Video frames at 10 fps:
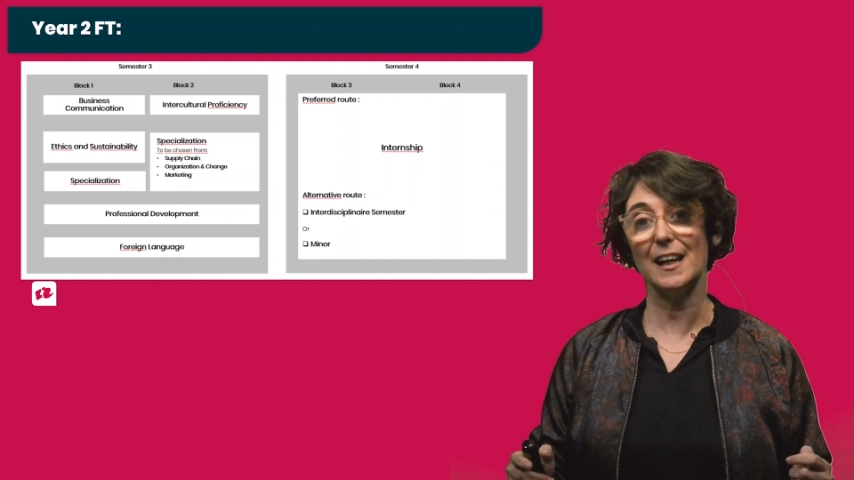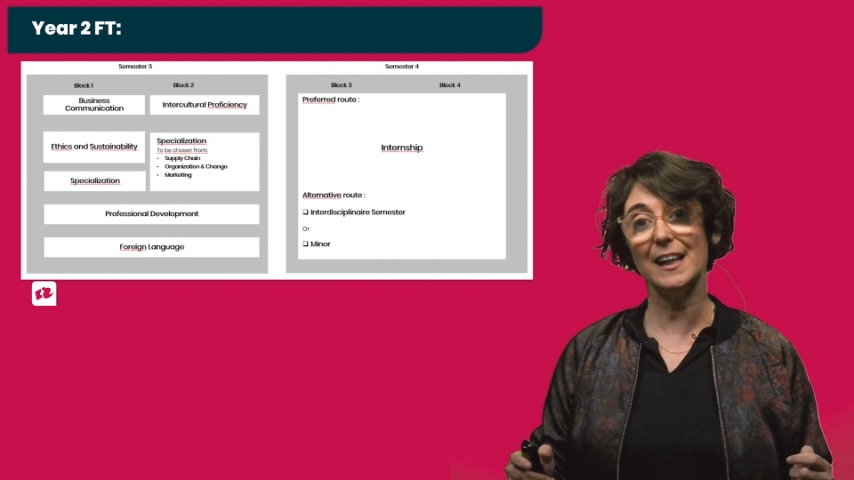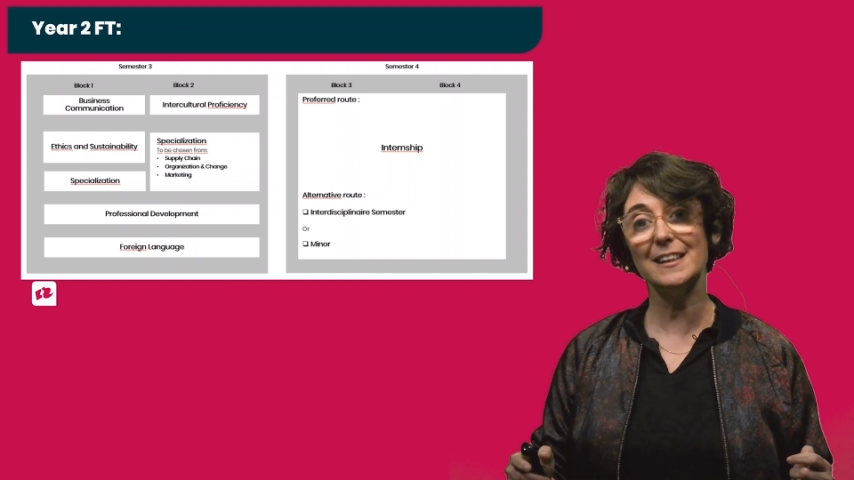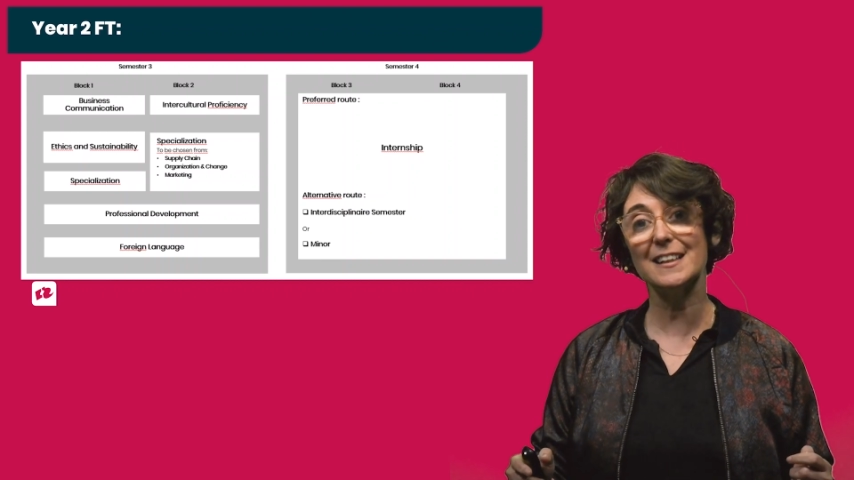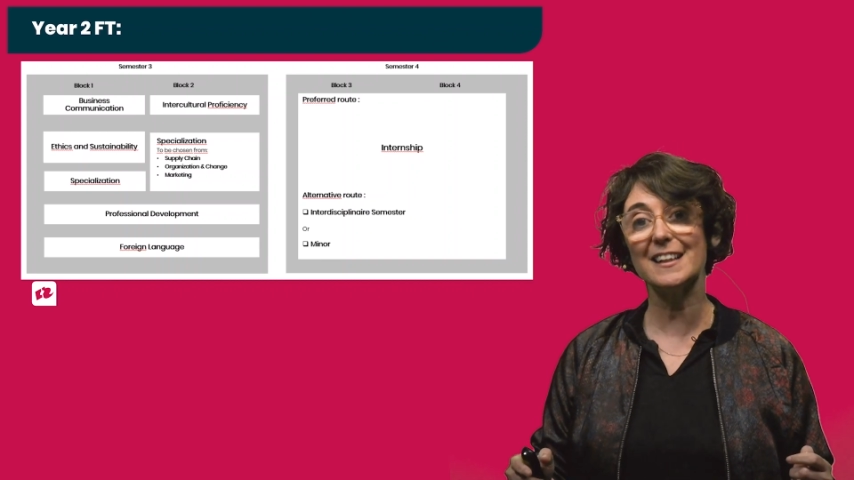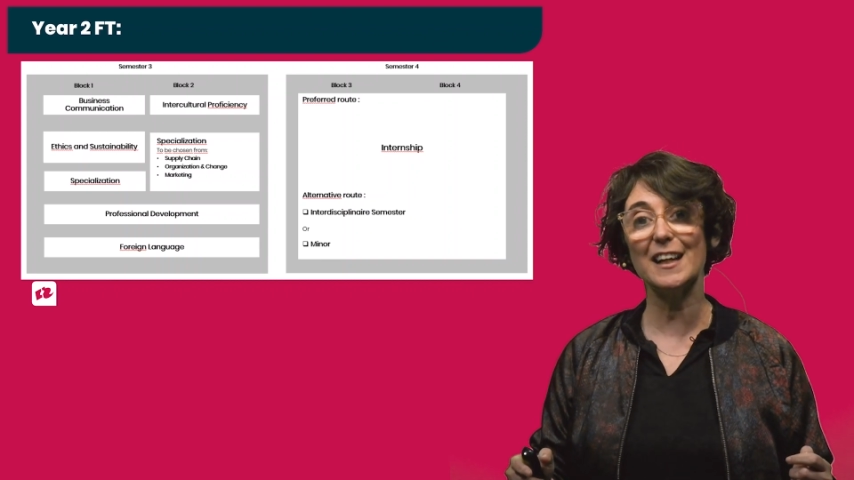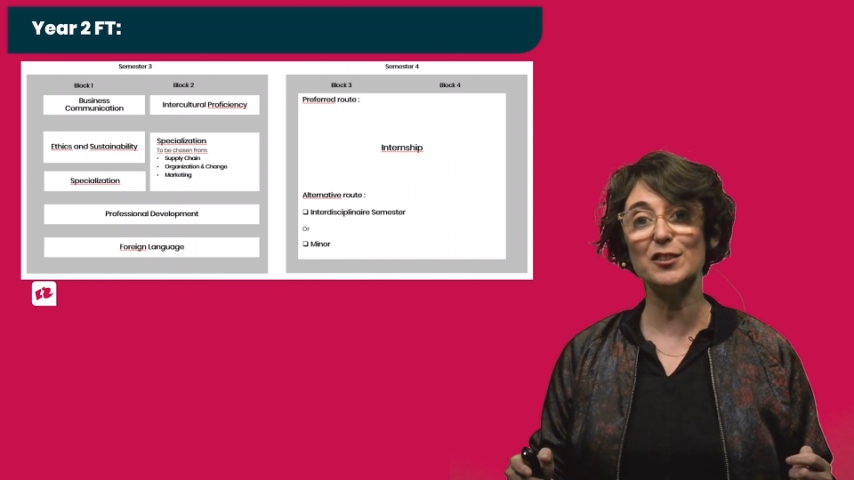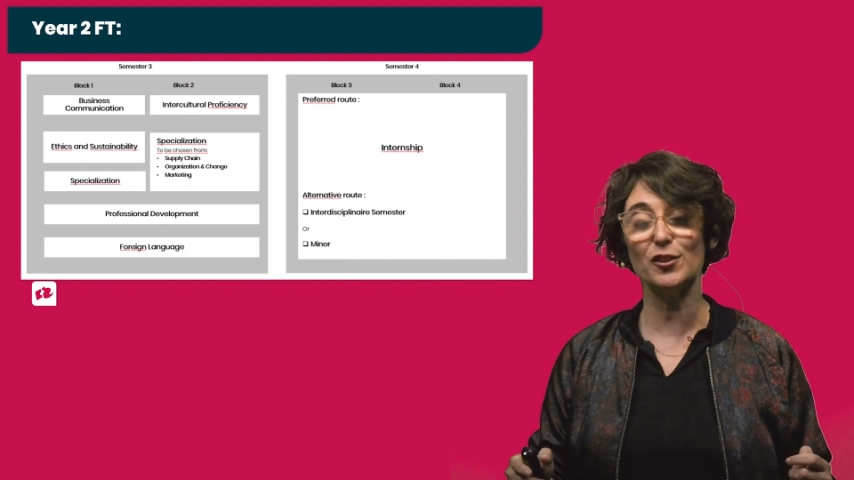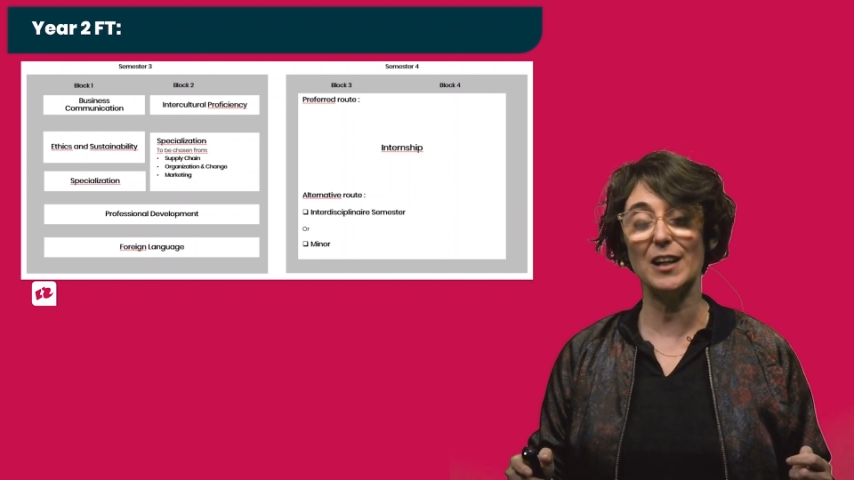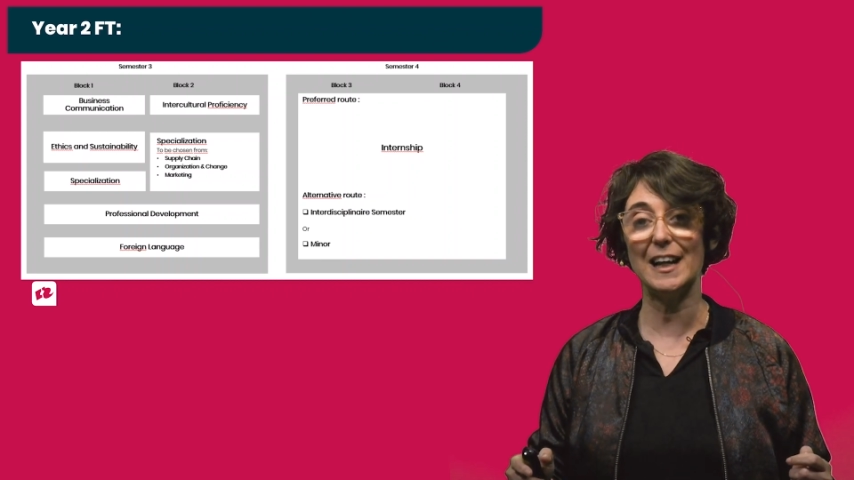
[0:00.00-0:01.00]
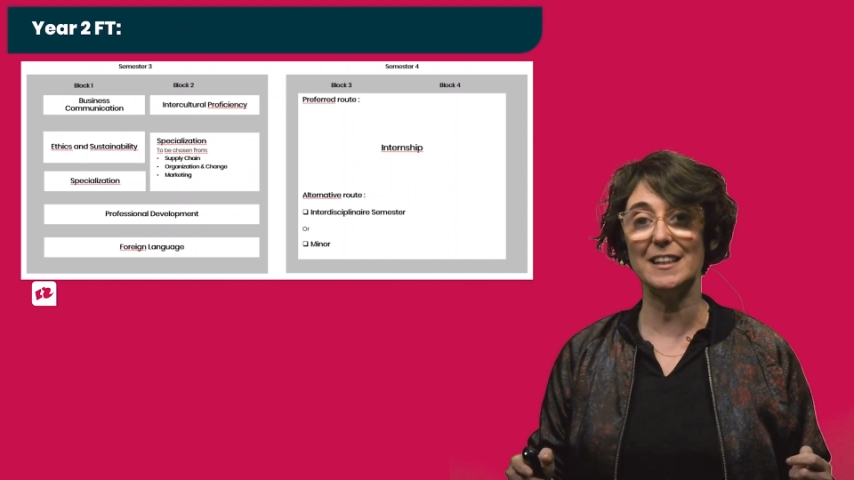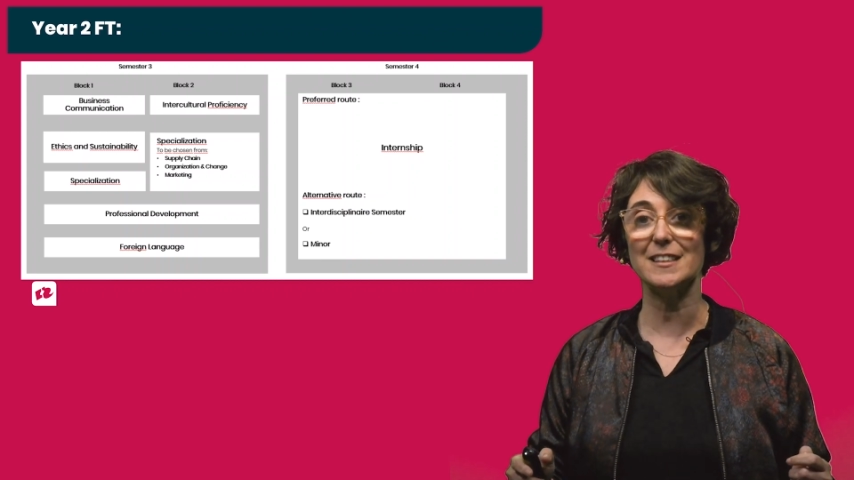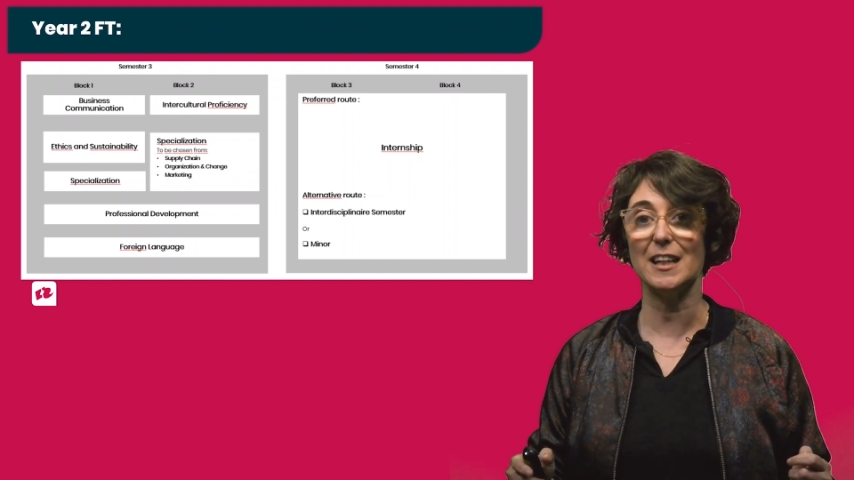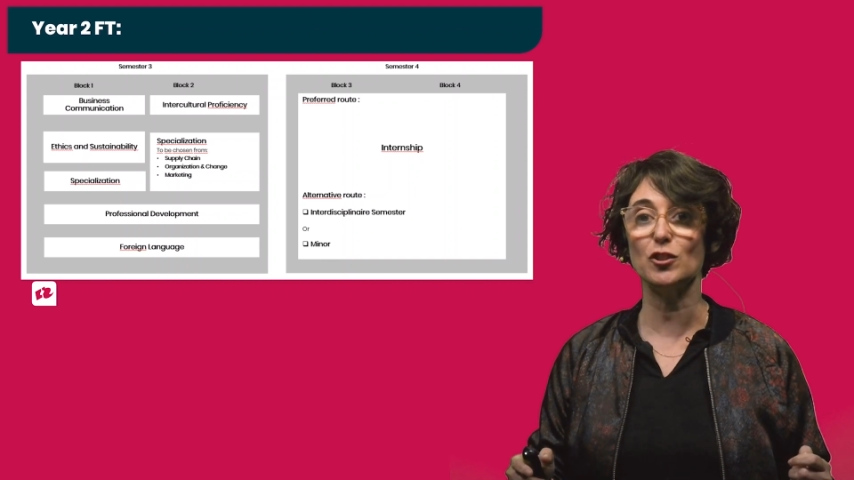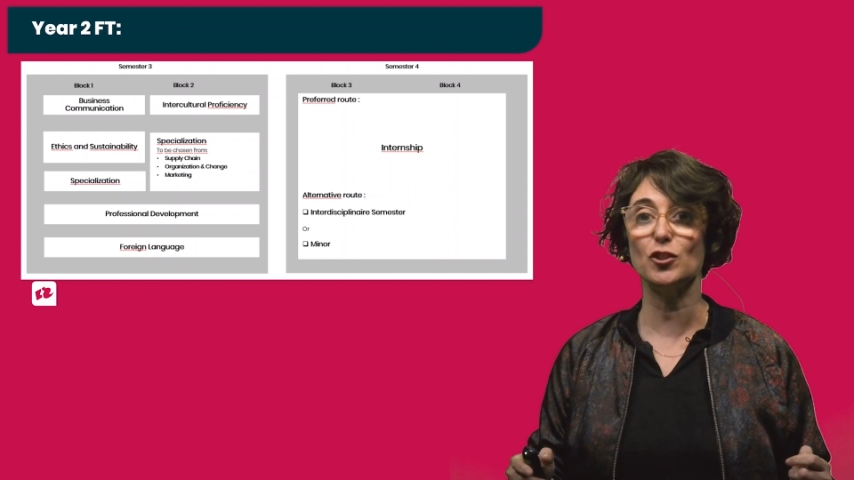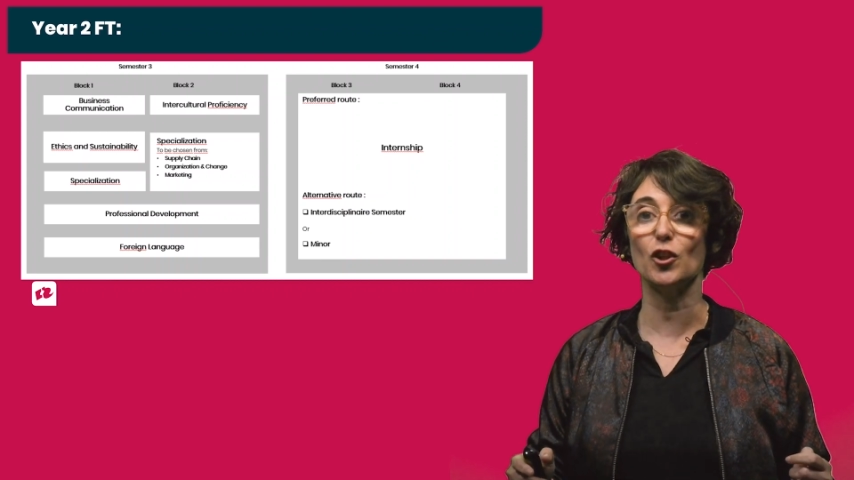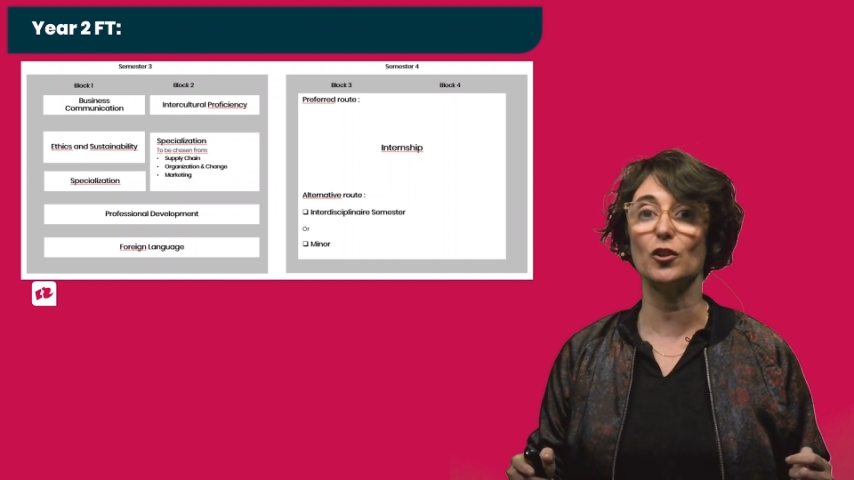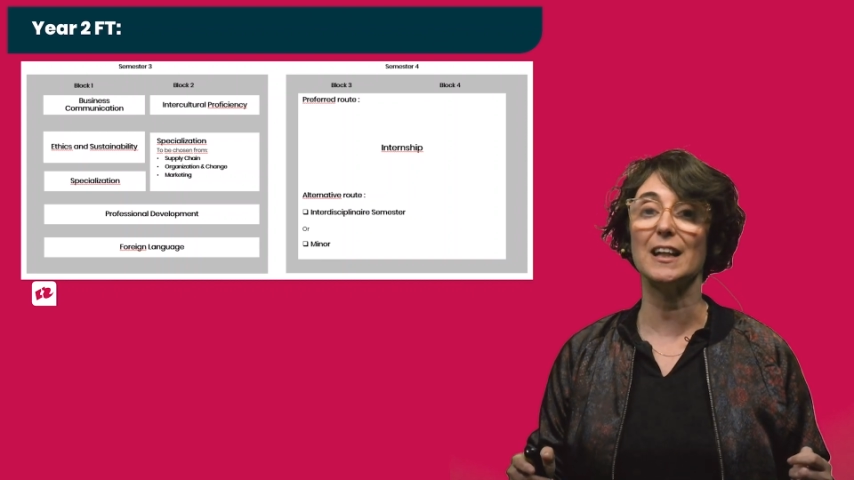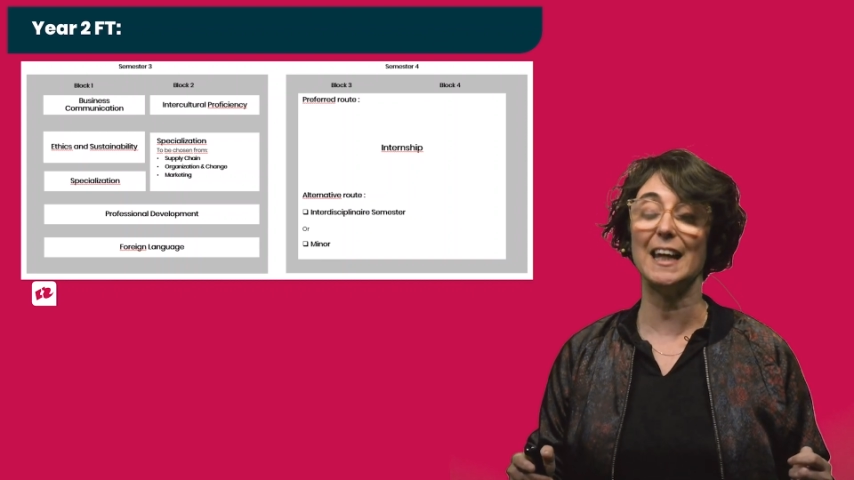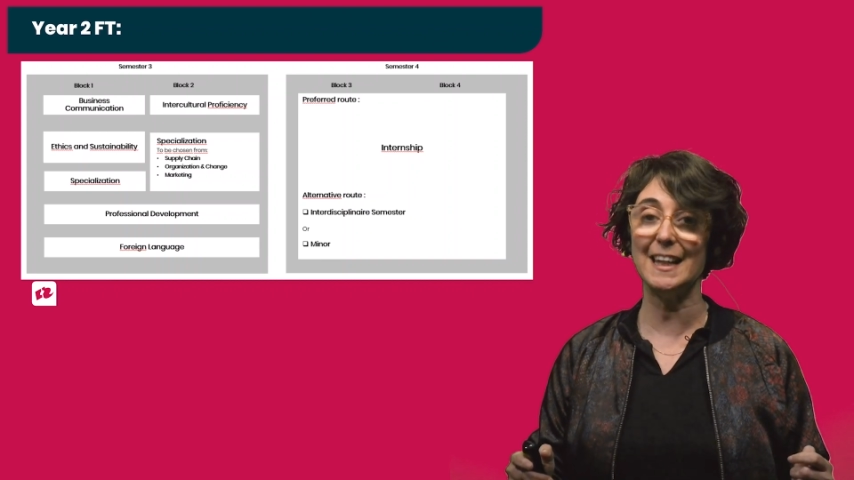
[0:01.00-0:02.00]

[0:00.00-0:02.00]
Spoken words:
internationalization